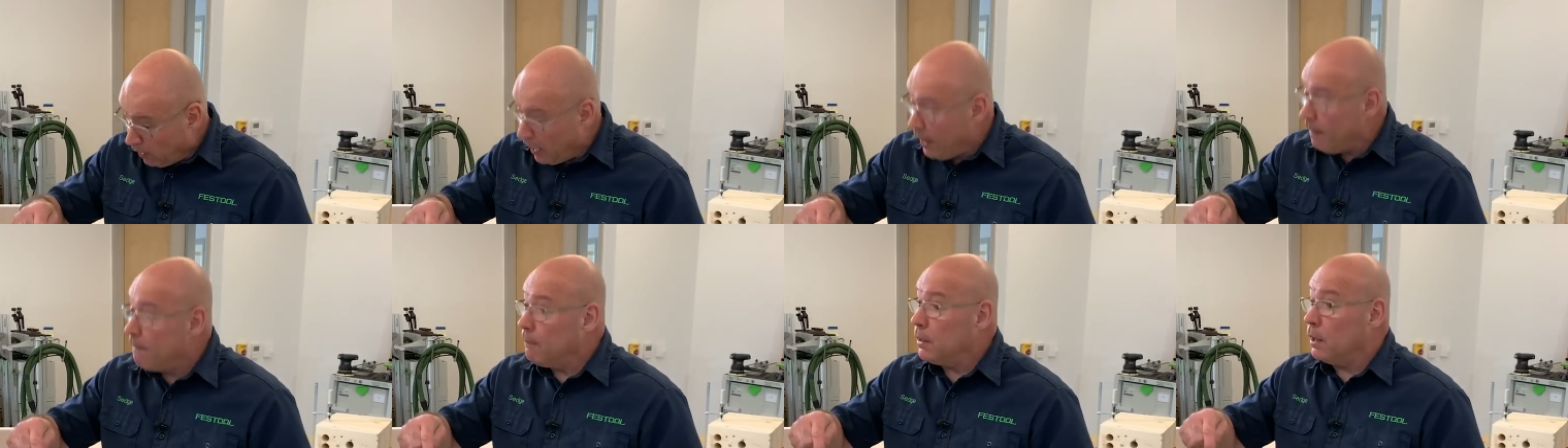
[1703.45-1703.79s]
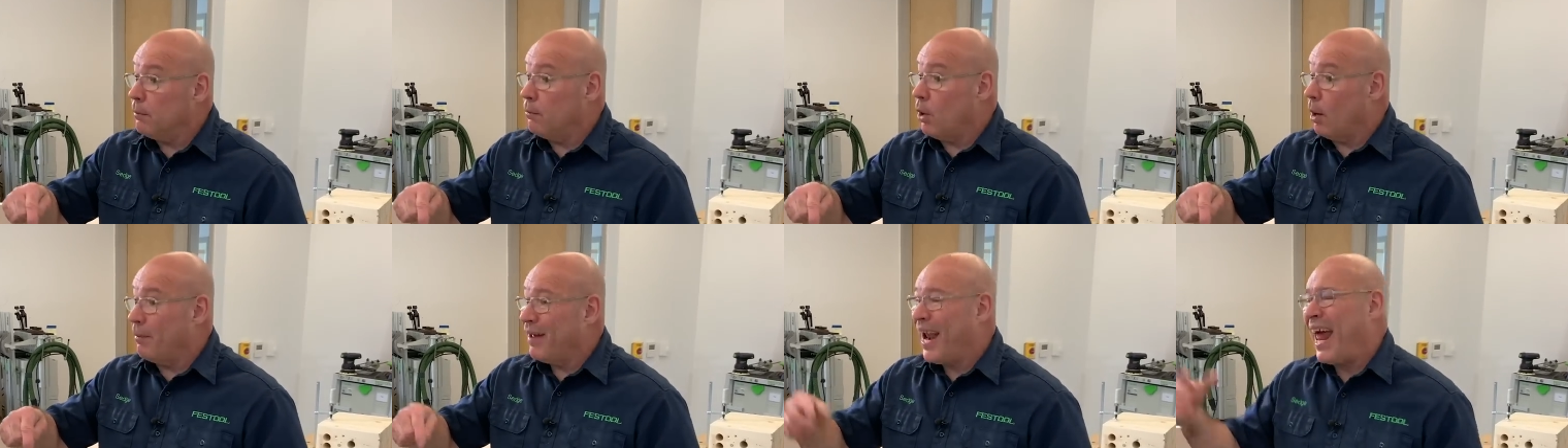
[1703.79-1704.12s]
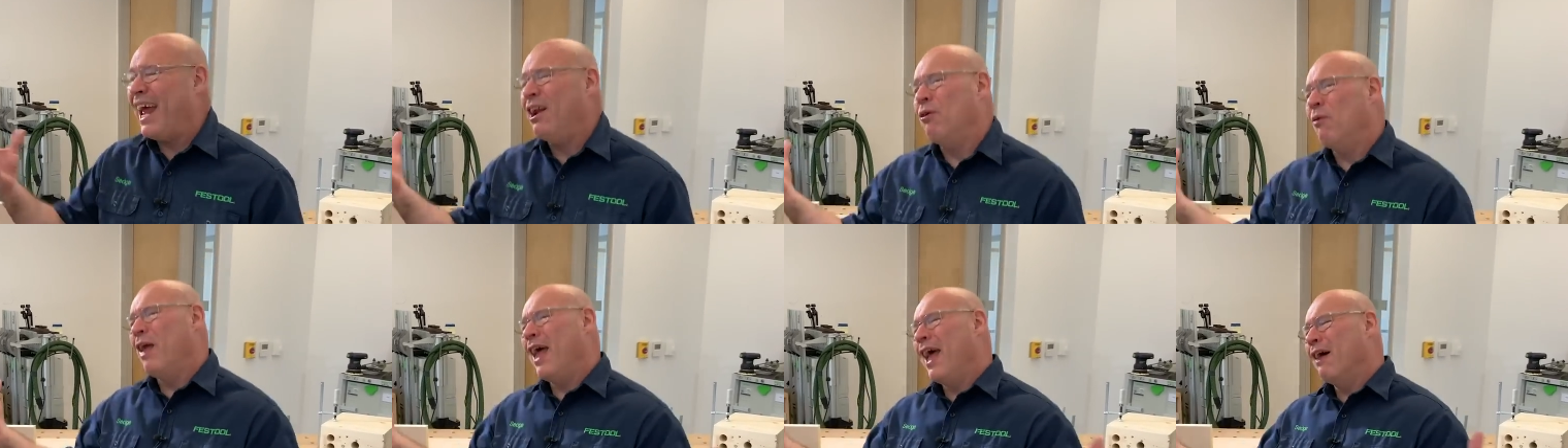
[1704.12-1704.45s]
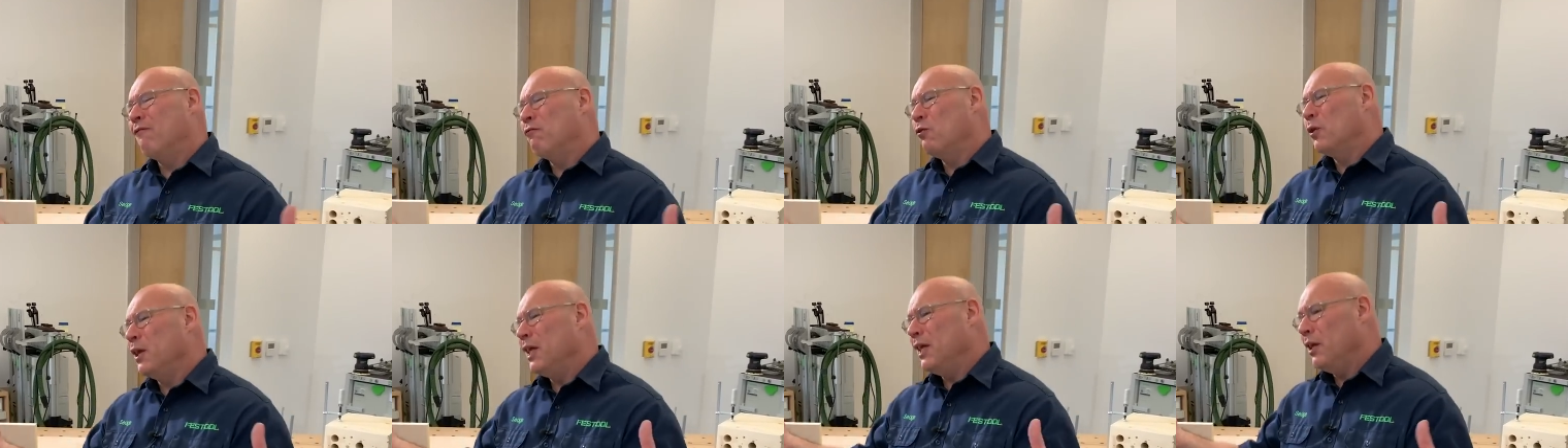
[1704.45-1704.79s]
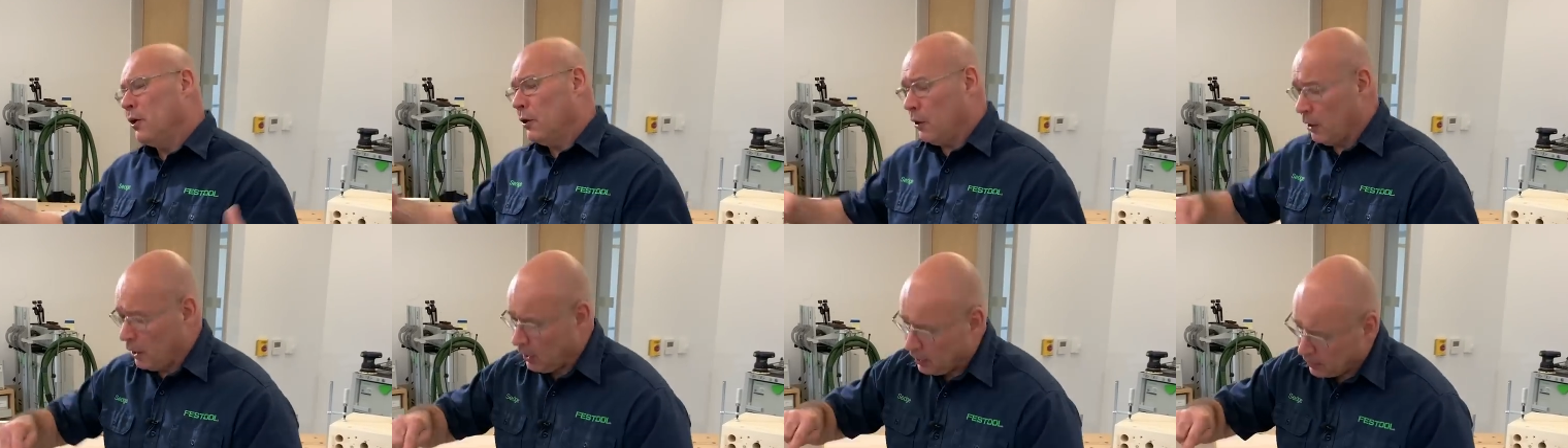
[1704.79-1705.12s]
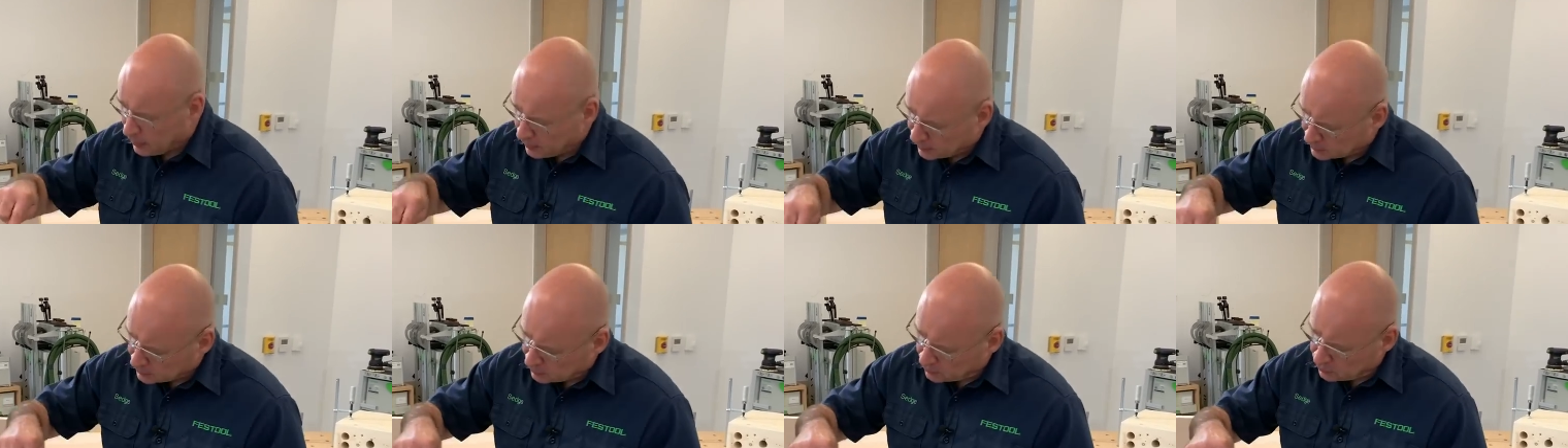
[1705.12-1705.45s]
emblem on it. I don't have one here.
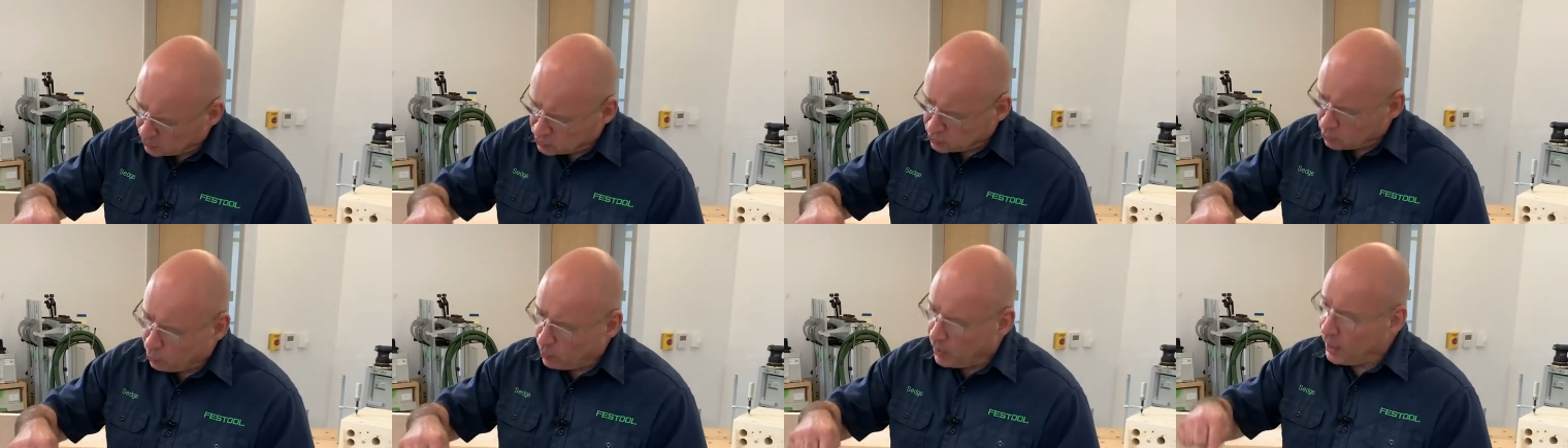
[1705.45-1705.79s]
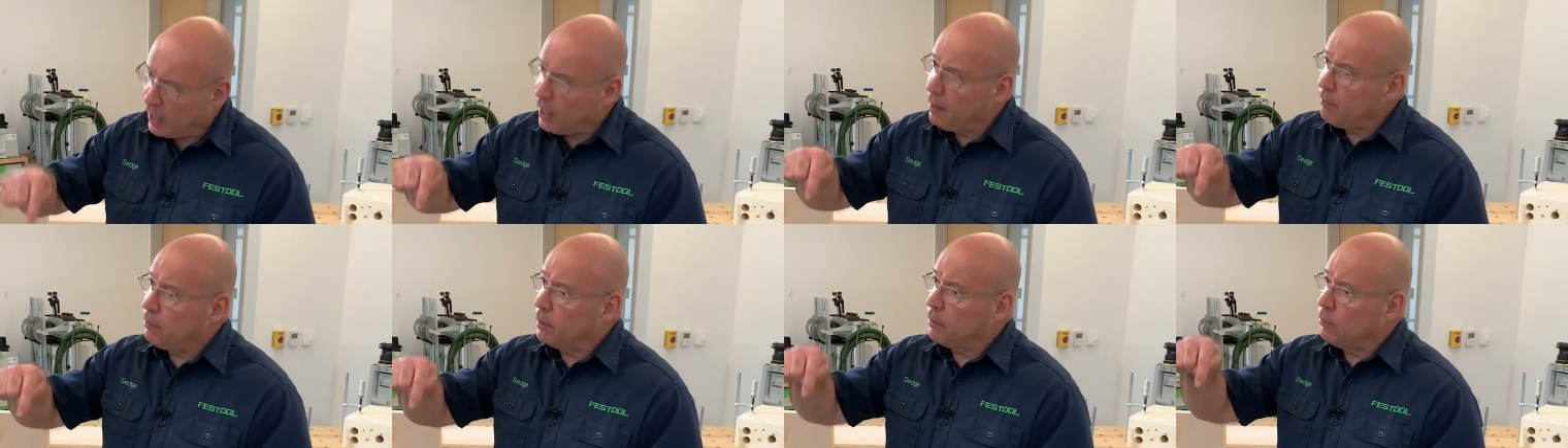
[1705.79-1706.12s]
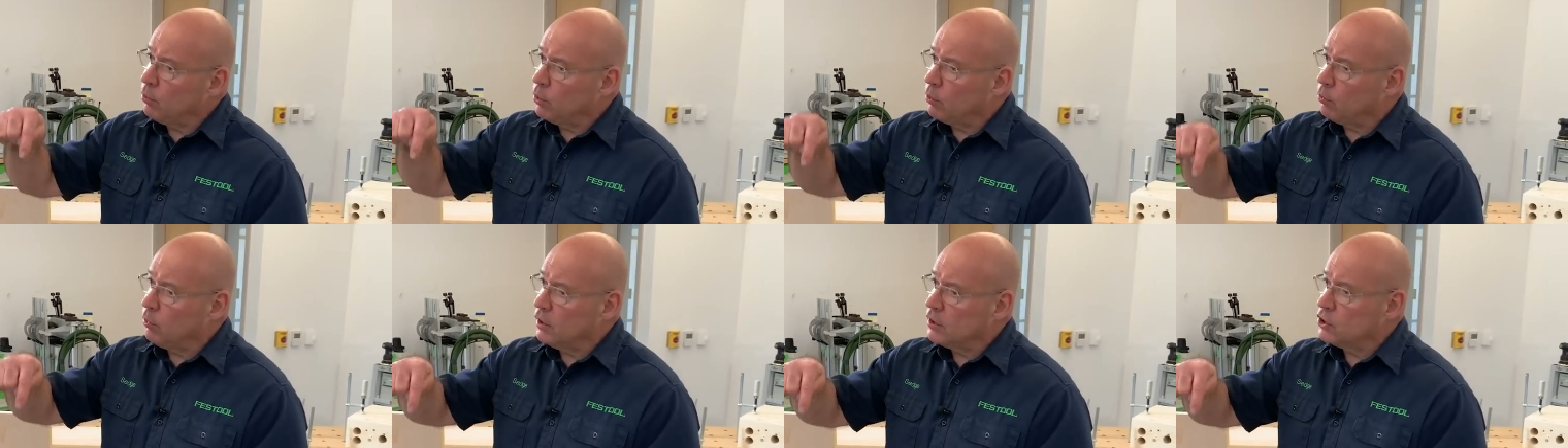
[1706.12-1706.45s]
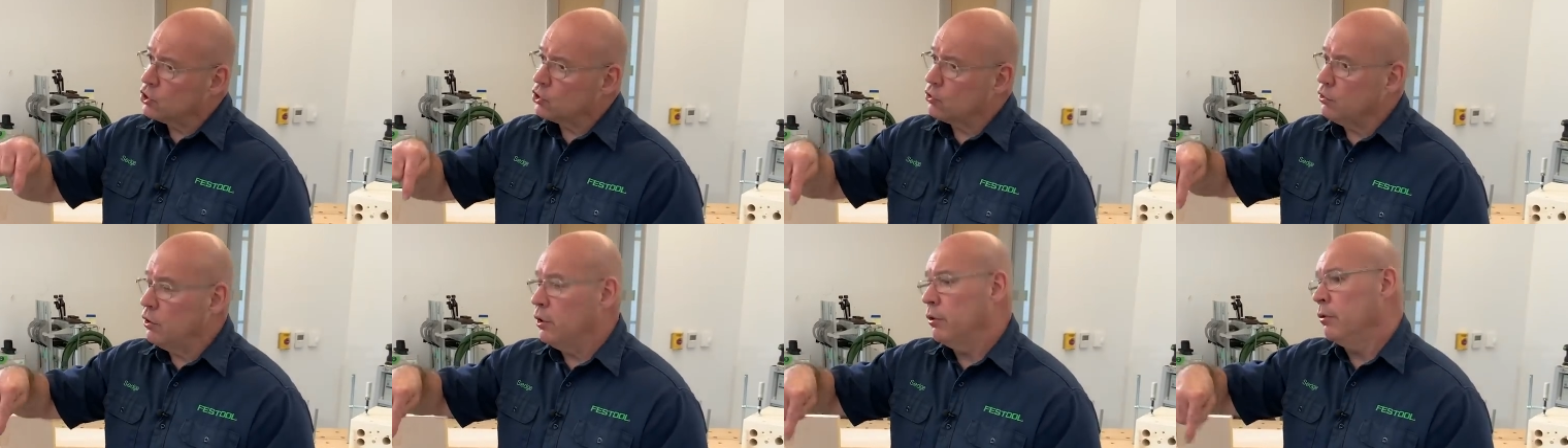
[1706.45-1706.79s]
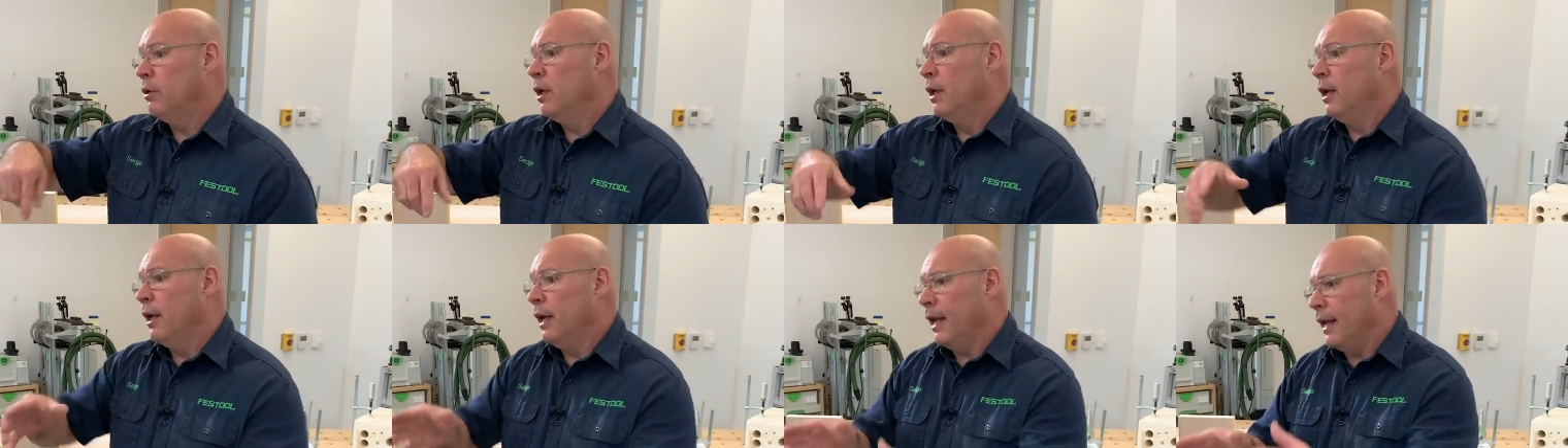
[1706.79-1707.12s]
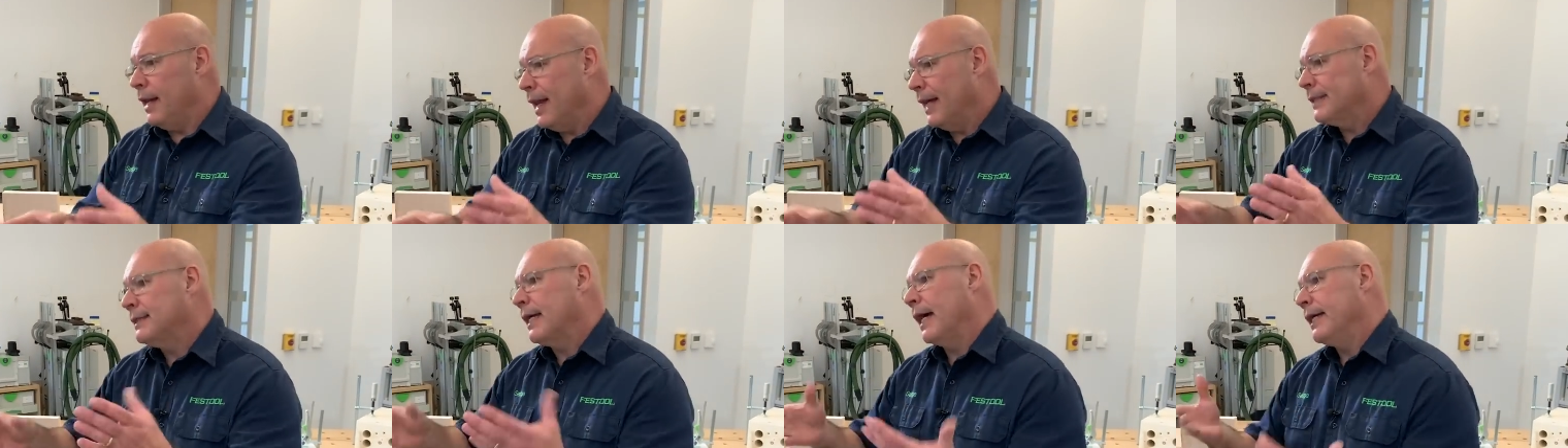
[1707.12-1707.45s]
There's a little square emblem with one screw, and
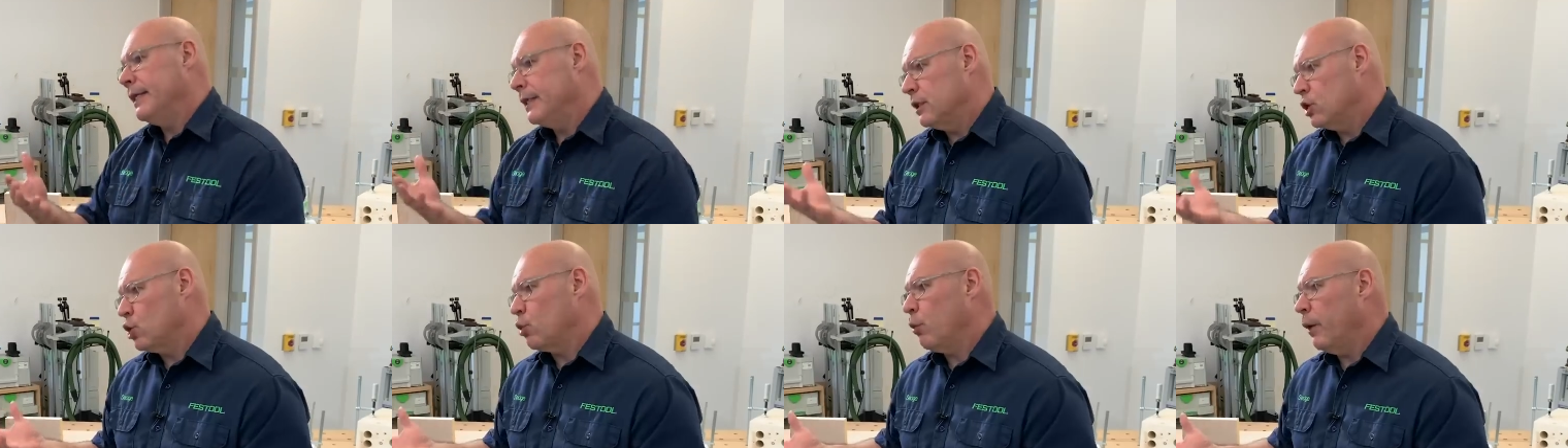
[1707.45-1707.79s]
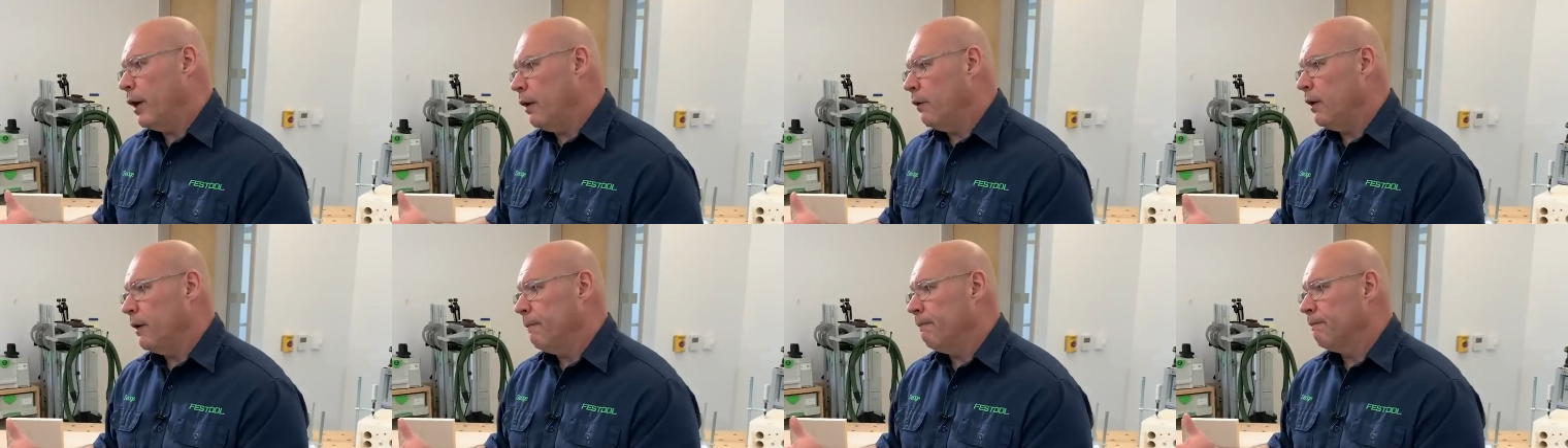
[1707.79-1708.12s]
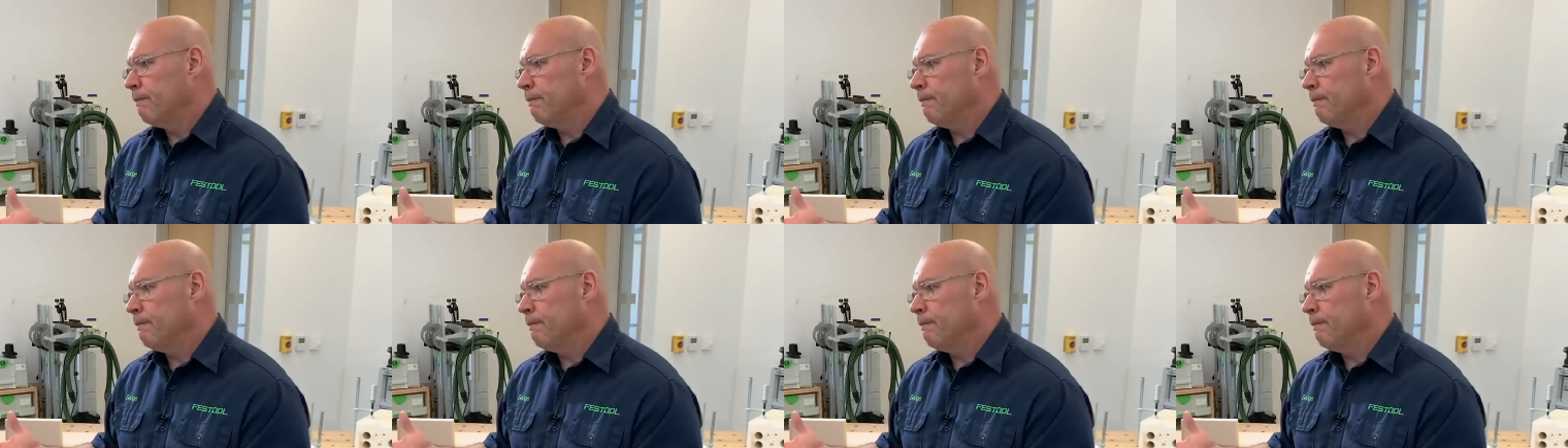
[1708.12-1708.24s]
that's how you square it.